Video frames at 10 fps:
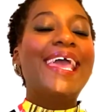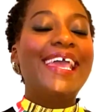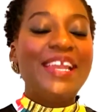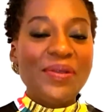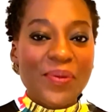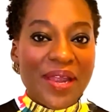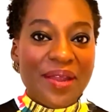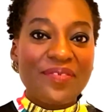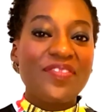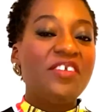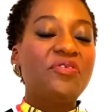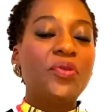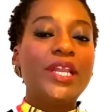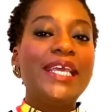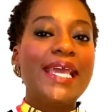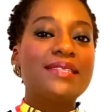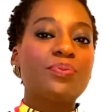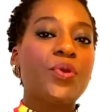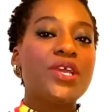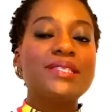anywhere. They freely
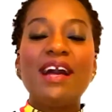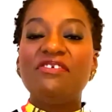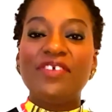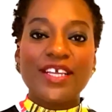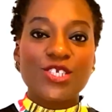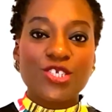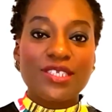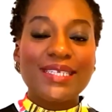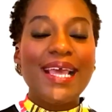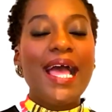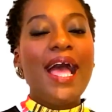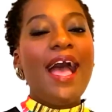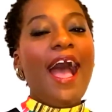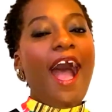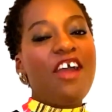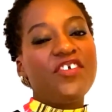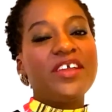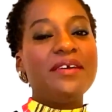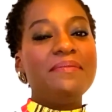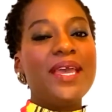express affection.
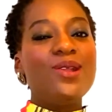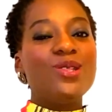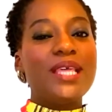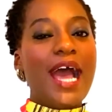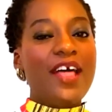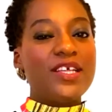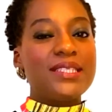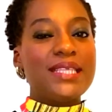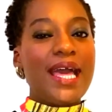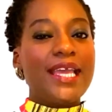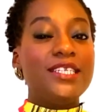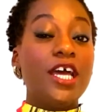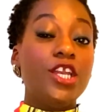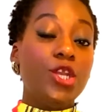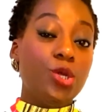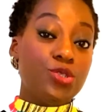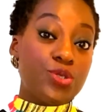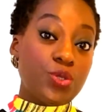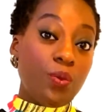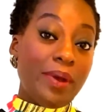African men, on the other side, not
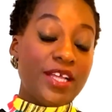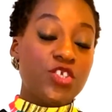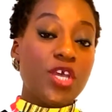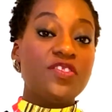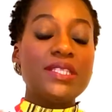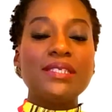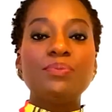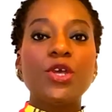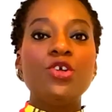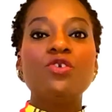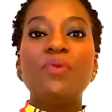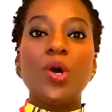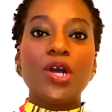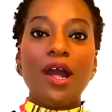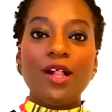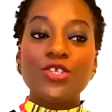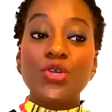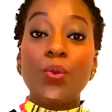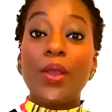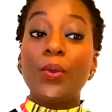so much. And this is because of our
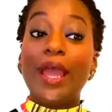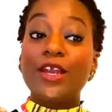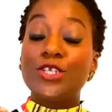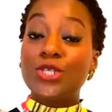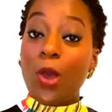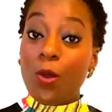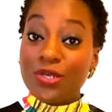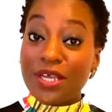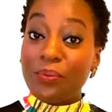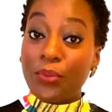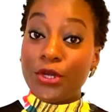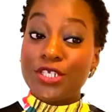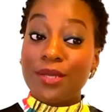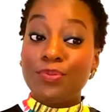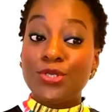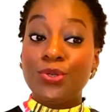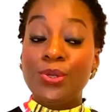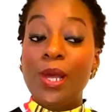culture, where we are taught and brought up